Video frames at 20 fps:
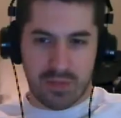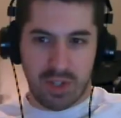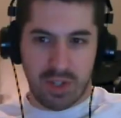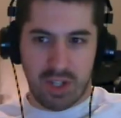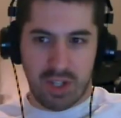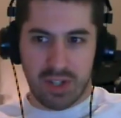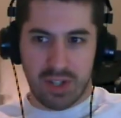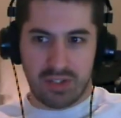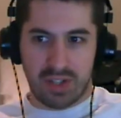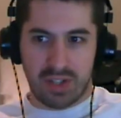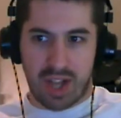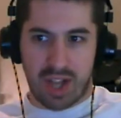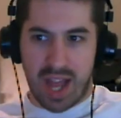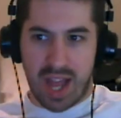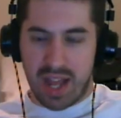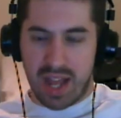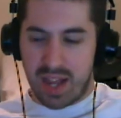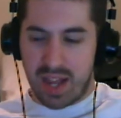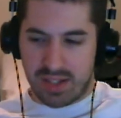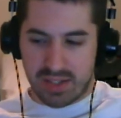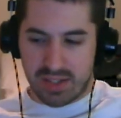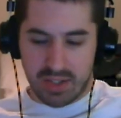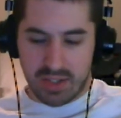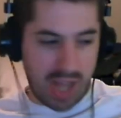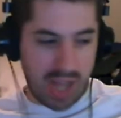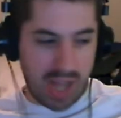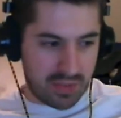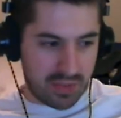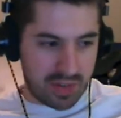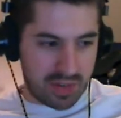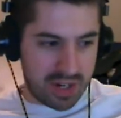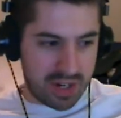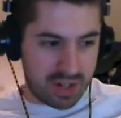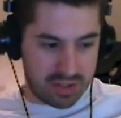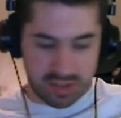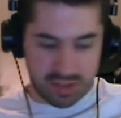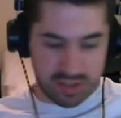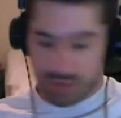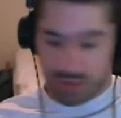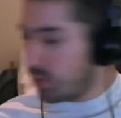years. I still have it around here
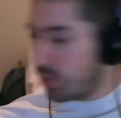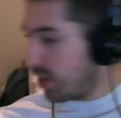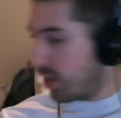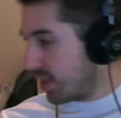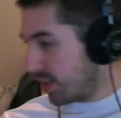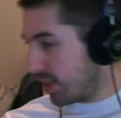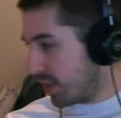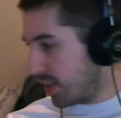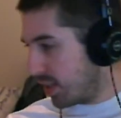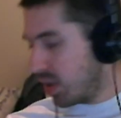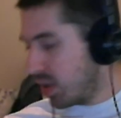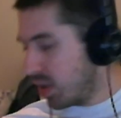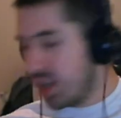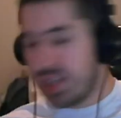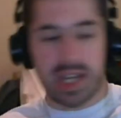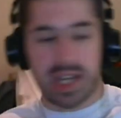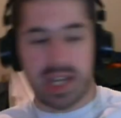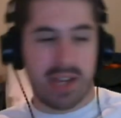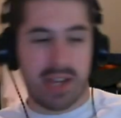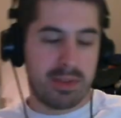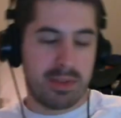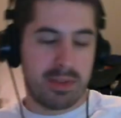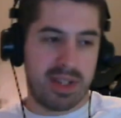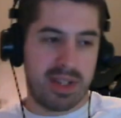somewhere, I think. No, I think I gave it to my